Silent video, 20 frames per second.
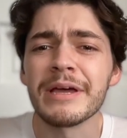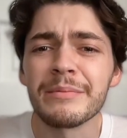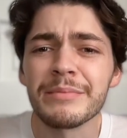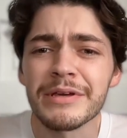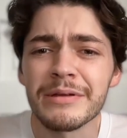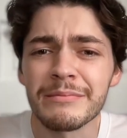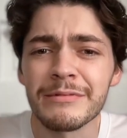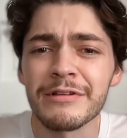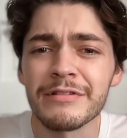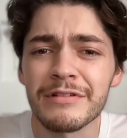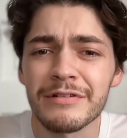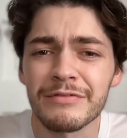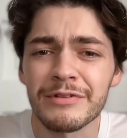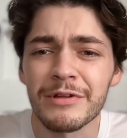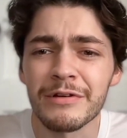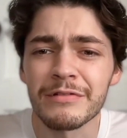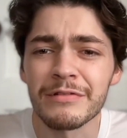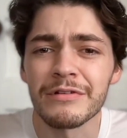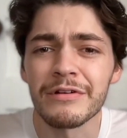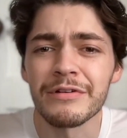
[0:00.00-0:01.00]
Ambient
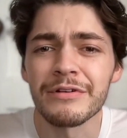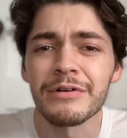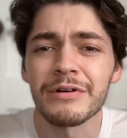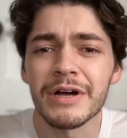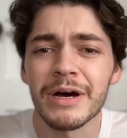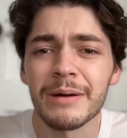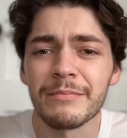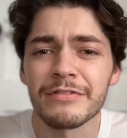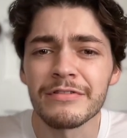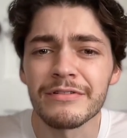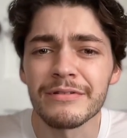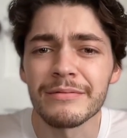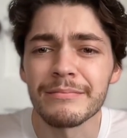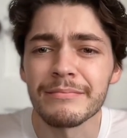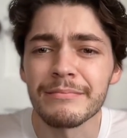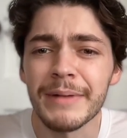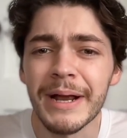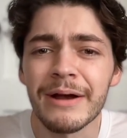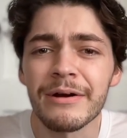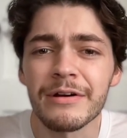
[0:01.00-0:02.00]
music, for those who don't know, comes
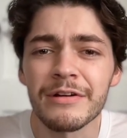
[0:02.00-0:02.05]
from